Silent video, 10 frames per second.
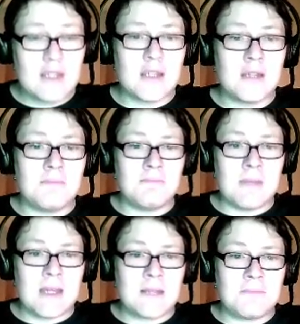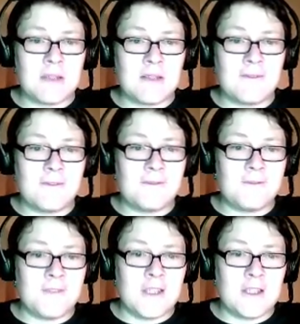it made me
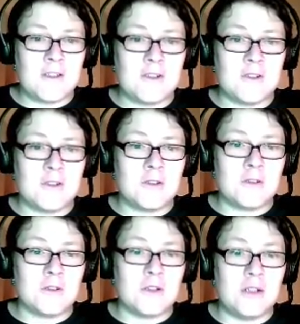feel